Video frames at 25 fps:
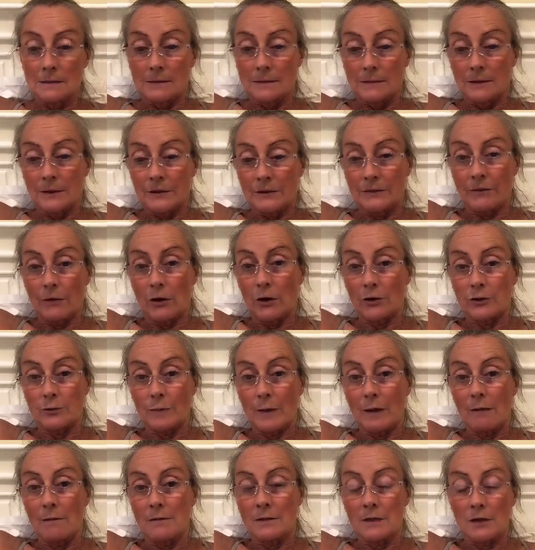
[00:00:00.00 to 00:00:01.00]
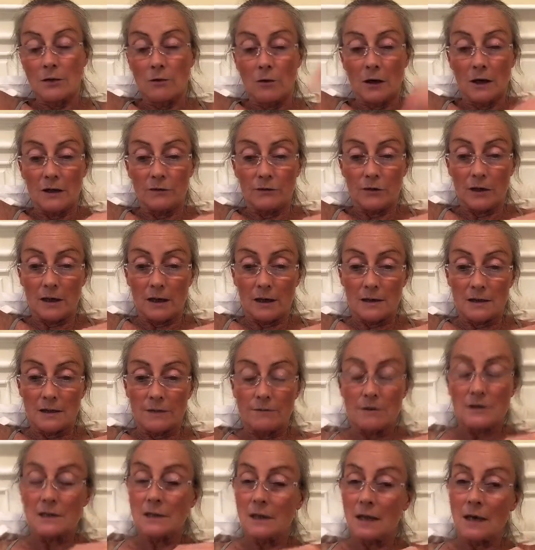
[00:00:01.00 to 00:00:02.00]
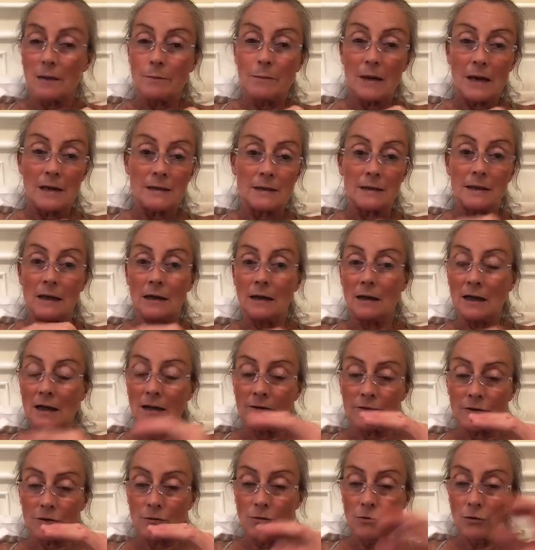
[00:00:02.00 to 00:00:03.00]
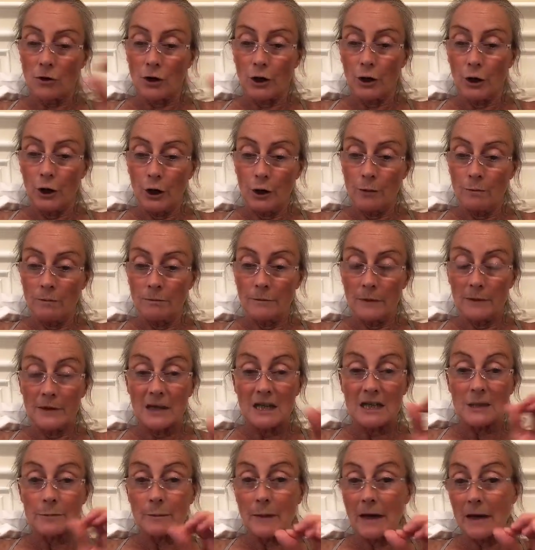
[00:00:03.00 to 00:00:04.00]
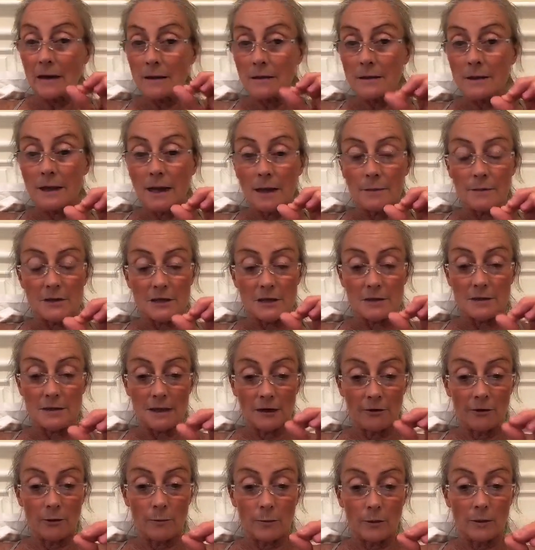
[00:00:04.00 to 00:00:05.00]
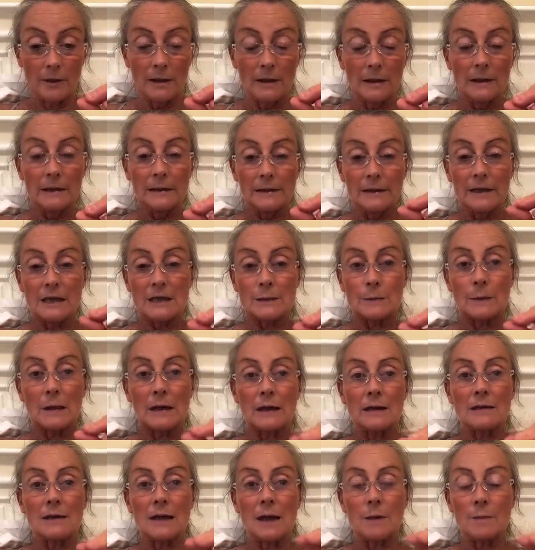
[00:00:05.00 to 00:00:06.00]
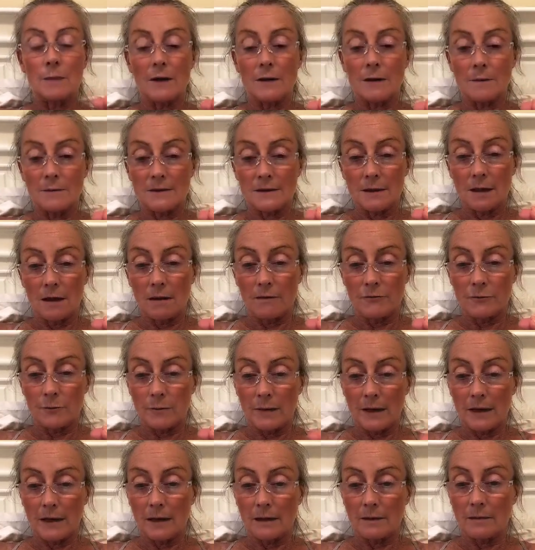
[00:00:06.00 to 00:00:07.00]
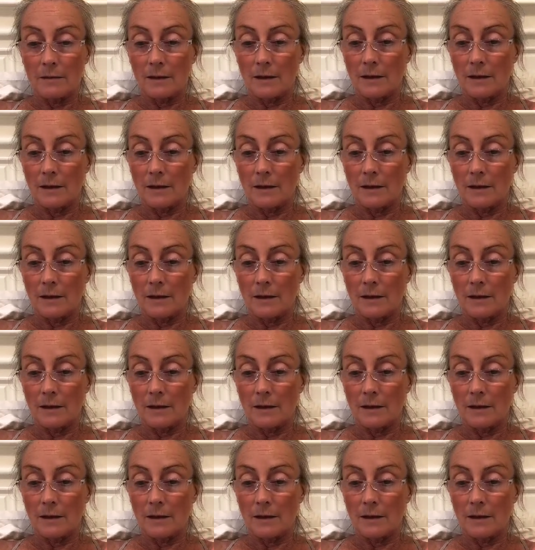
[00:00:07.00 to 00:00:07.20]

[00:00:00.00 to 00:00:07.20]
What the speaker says: Because if you've got your parents here, you can't have your kids over. So they basically leave school, go home, and they spend time. This is terrible. They spend time by themselves playing